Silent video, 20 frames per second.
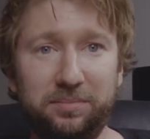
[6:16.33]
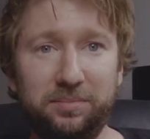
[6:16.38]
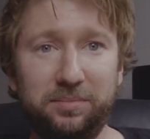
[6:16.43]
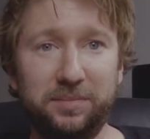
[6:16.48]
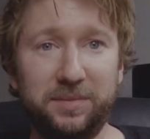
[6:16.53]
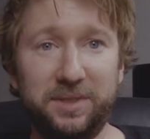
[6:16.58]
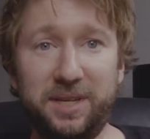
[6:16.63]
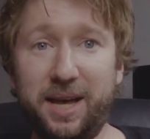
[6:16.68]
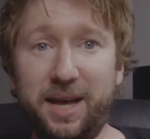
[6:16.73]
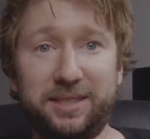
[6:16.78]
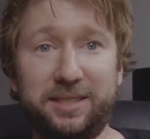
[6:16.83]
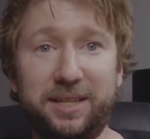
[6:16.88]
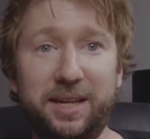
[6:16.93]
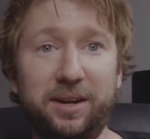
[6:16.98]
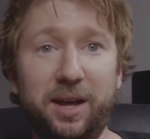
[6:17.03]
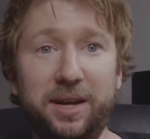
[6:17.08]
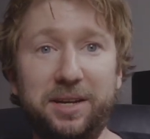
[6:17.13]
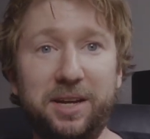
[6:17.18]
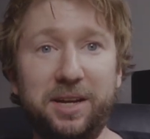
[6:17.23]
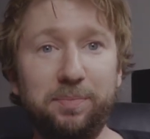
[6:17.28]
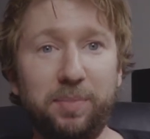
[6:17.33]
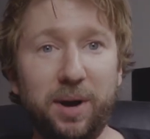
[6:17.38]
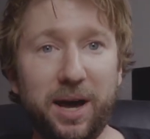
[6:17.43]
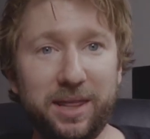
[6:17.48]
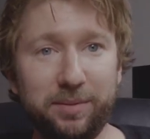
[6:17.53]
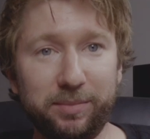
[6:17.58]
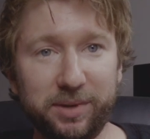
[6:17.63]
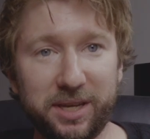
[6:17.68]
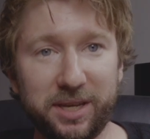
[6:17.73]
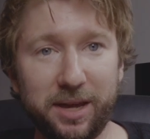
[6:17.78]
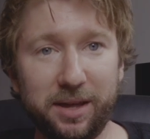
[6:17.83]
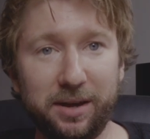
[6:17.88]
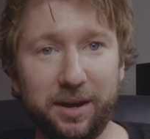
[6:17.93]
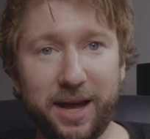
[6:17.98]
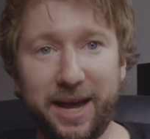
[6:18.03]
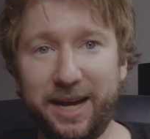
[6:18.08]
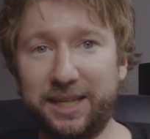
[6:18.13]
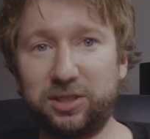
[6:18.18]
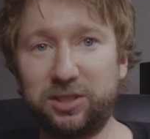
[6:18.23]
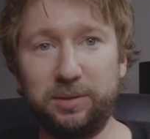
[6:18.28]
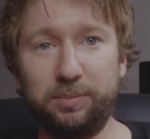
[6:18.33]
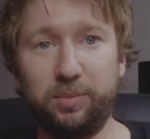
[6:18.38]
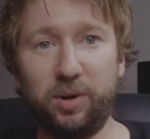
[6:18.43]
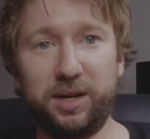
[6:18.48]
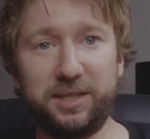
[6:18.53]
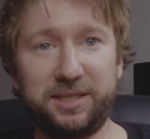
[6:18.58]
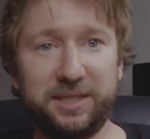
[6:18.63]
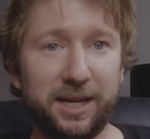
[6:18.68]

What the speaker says: Yes, and I did buy them again. I actually bought a